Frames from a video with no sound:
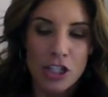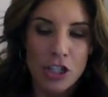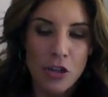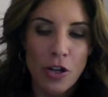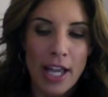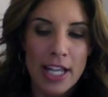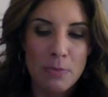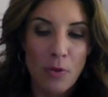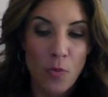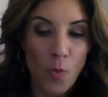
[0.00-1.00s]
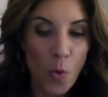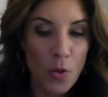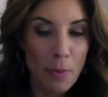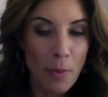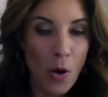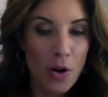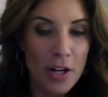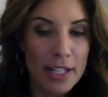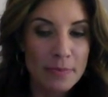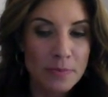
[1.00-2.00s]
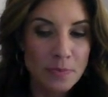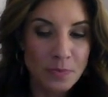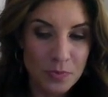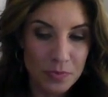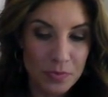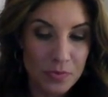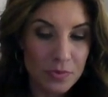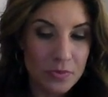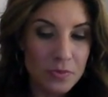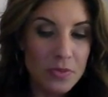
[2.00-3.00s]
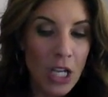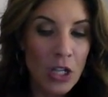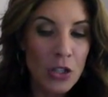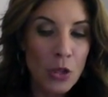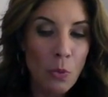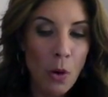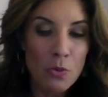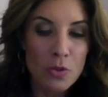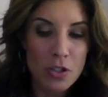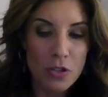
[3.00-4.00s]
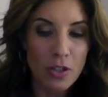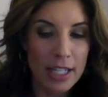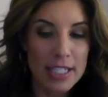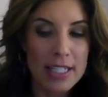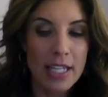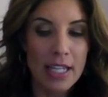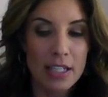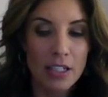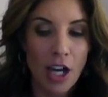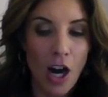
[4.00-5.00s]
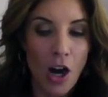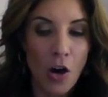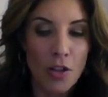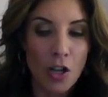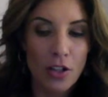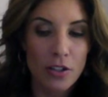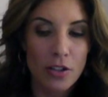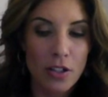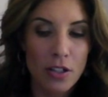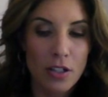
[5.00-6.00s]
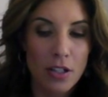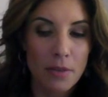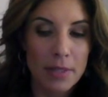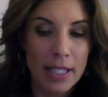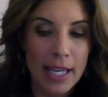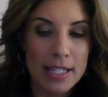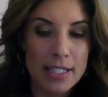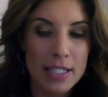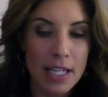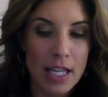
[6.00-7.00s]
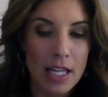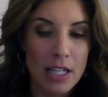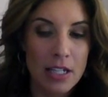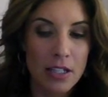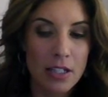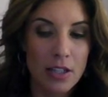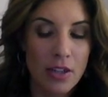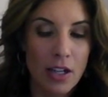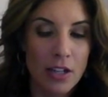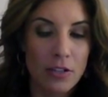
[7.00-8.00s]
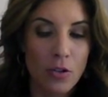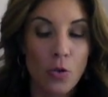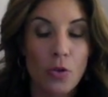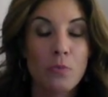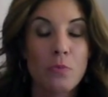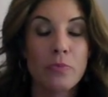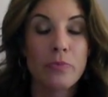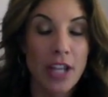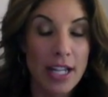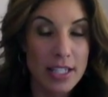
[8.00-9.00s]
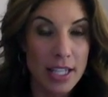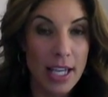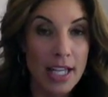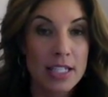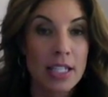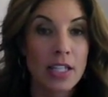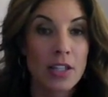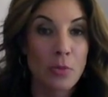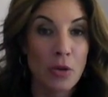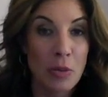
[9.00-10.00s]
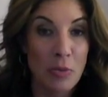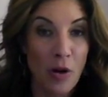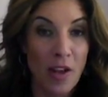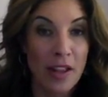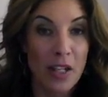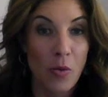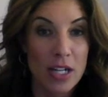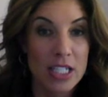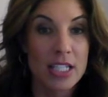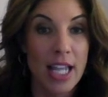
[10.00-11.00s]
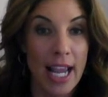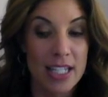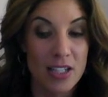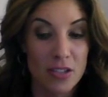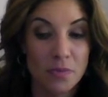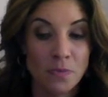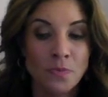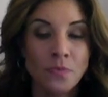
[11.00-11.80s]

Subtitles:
2 days before the party, you want to, like I said, call the guest and get their, or text the guest and get their pre-profiling questions answered